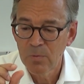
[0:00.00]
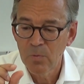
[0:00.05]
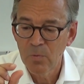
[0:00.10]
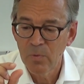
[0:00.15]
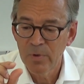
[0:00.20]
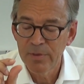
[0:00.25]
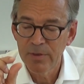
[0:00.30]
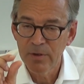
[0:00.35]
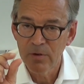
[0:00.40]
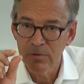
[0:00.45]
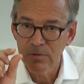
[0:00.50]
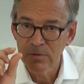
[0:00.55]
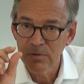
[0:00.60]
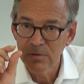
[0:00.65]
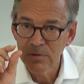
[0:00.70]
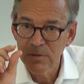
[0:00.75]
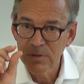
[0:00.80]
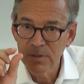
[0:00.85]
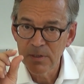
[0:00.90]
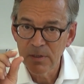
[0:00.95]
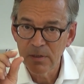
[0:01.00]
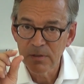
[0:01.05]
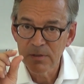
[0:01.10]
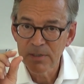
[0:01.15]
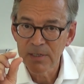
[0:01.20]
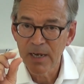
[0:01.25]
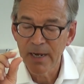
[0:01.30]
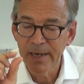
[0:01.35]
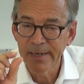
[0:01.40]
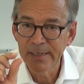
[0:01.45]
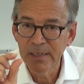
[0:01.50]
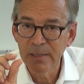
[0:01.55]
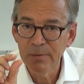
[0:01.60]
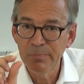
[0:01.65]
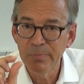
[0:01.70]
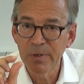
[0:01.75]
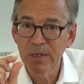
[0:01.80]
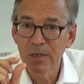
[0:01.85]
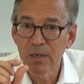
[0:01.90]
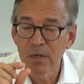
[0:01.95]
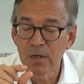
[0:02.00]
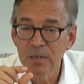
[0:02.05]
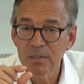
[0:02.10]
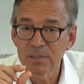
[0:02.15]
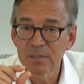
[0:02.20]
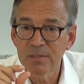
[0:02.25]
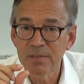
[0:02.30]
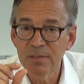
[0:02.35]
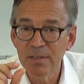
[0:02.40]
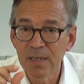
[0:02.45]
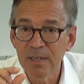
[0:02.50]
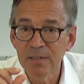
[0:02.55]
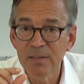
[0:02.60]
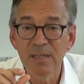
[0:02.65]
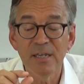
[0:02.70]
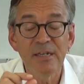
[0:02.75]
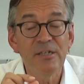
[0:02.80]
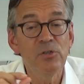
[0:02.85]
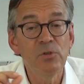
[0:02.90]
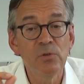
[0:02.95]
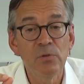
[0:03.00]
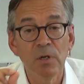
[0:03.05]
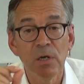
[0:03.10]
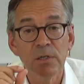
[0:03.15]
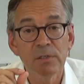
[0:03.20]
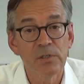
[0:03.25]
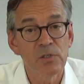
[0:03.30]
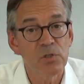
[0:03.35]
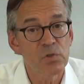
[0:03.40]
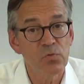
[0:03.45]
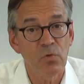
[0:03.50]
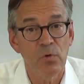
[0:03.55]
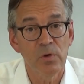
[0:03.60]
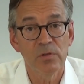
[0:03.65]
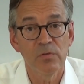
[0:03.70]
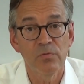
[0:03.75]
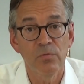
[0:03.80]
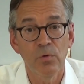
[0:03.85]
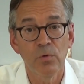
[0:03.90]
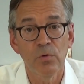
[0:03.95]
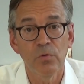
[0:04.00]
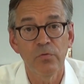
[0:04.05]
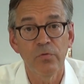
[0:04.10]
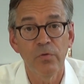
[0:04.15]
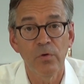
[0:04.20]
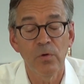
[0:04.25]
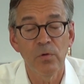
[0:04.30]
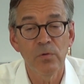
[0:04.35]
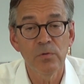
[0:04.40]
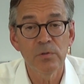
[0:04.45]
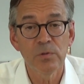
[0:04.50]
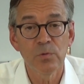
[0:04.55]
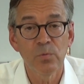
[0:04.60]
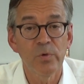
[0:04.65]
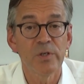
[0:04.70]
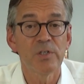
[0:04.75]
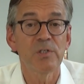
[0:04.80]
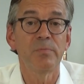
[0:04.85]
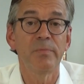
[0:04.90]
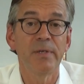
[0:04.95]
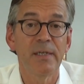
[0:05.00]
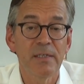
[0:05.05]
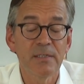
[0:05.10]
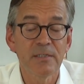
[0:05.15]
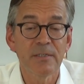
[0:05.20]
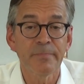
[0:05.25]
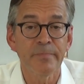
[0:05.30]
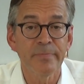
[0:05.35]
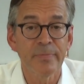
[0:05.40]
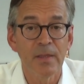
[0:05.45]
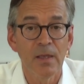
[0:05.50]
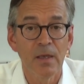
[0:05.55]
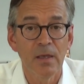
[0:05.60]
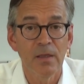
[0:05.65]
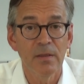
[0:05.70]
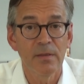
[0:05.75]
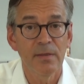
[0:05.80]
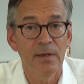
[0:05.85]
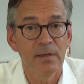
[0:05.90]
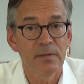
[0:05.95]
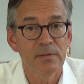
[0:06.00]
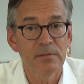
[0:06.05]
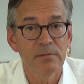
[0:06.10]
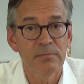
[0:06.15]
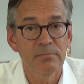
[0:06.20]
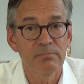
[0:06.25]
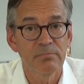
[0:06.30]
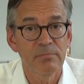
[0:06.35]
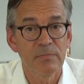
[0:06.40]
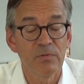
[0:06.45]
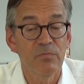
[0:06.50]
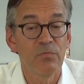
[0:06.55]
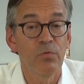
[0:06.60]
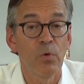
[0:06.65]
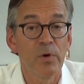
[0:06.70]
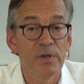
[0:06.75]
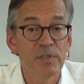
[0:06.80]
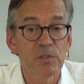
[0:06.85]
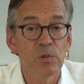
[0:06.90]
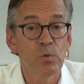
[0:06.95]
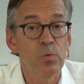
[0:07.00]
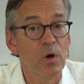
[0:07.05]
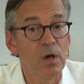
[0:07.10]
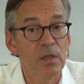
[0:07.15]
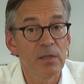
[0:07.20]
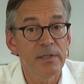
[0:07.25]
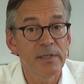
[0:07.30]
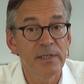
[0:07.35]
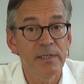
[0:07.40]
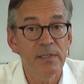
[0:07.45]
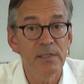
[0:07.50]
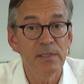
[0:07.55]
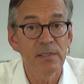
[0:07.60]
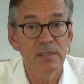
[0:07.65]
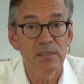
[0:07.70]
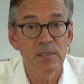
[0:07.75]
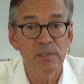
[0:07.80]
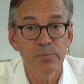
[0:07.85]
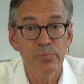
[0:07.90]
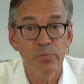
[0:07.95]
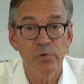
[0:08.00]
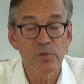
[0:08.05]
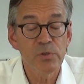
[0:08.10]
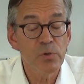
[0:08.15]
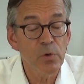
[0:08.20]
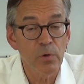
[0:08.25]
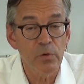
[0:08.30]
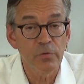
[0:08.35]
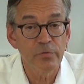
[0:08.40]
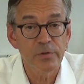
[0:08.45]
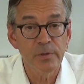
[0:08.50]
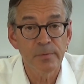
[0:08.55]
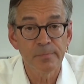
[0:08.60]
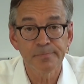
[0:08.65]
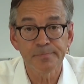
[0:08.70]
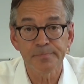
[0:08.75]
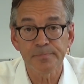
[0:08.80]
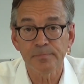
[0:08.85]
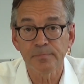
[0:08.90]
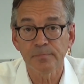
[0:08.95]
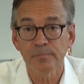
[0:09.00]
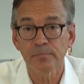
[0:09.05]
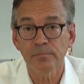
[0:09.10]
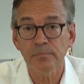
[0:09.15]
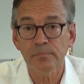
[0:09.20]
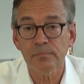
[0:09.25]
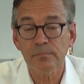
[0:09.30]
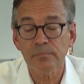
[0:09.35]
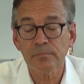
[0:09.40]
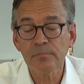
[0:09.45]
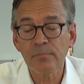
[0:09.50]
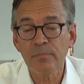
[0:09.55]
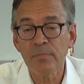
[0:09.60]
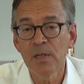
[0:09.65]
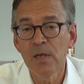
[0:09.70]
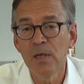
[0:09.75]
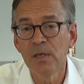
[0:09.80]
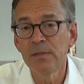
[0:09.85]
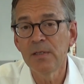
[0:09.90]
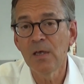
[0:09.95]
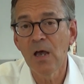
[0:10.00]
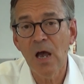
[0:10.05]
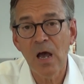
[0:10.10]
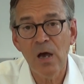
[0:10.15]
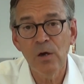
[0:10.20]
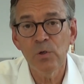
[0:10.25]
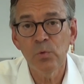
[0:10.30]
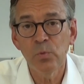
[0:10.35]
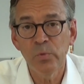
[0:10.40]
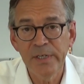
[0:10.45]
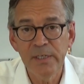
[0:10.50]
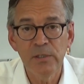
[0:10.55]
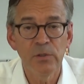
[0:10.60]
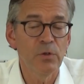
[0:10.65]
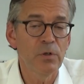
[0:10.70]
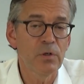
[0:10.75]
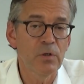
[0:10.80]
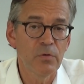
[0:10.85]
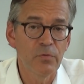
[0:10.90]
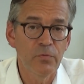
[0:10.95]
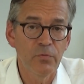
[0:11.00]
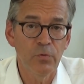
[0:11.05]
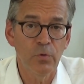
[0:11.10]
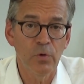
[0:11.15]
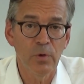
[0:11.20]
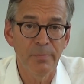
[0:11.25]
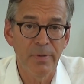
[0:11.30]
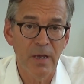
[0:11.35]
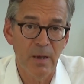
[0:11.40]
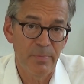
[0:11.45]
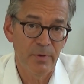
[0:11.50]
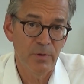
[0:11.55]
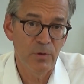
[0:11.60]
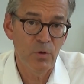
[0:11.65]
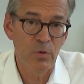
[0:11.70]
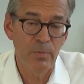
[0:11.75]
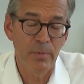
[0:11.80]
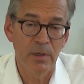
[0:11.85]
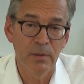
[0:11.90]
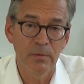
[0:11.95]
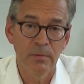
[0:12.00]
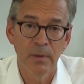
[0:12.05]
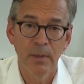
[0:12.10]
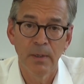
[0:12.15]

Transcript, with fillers: when they're still tiny, because then they do not destroy the vocal folds, which means that the voice quality is preserved. Now, how do we look for papilloma?